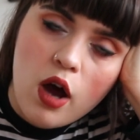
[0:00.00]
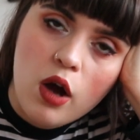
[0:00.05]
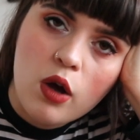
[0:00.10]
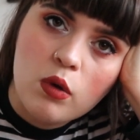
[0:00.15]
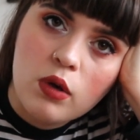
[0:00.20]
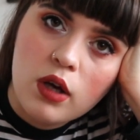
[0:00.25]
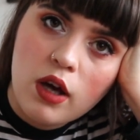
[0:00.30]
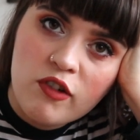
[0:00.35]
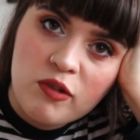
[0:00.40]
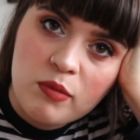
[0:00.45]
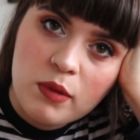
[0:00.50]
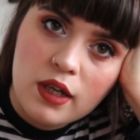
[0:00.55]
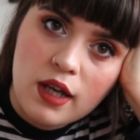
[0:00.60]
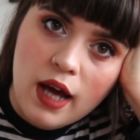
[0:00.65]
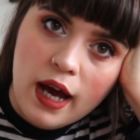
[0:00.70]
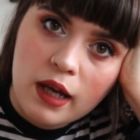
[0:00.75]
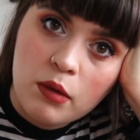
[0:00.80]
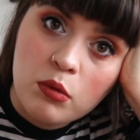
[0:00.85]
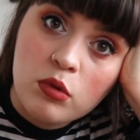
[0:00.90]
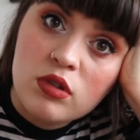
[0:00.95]
own government
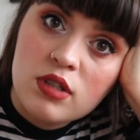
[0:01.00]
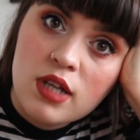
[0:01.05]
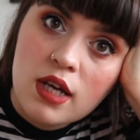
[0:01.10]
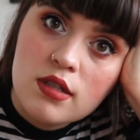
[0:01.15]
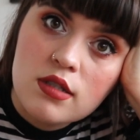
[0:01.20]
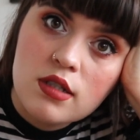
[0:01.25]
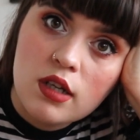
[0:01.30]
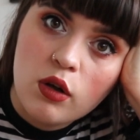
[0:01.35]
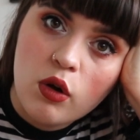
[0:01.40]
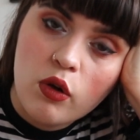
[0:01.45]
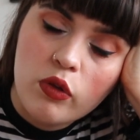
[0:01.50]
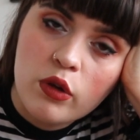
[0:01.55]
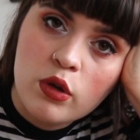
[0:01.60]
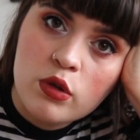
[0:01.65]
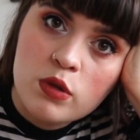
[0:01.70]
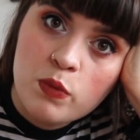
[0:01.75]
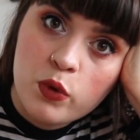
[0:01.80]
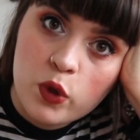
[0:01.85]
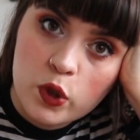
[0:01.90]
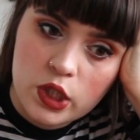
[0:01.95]
animal testing on
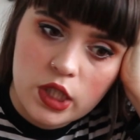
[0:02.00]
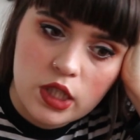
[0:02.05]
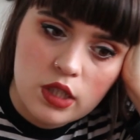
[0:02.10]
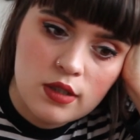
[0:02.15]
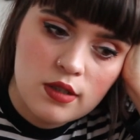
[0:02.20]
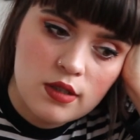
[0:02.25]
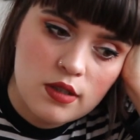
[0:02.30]
those products.